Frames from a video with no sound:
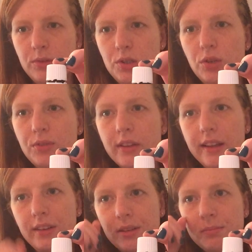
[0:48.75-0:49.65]

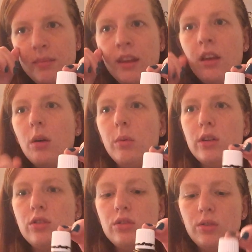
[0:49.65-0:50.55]
Juvacleanse,
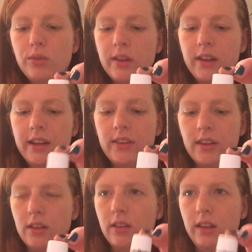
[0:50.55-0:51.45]
which Juvacleanse
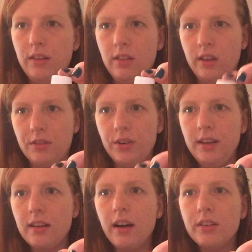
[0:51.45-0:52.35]
is a liver
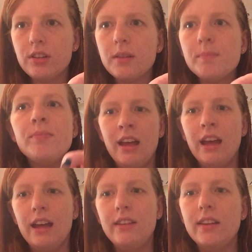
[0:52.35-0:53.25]
detoxer.
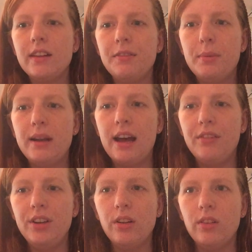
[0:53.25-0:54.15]
And since I've been
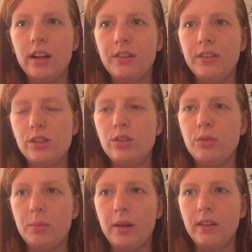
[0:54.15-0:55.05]
having a lot of issues
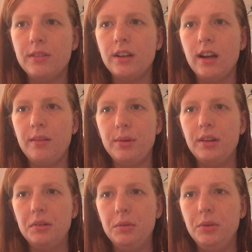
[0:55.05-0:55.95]
with my liver, I've been
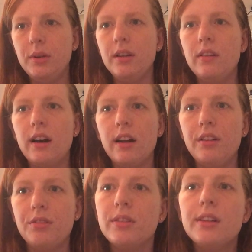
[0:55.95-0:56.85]
doing a lot
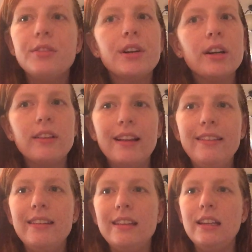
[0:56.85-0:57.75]
of liver
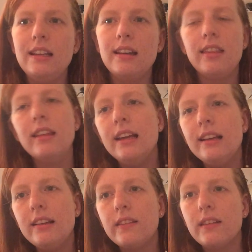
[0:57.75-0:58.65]
cleansing
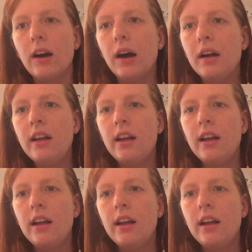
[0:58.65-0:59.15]
things to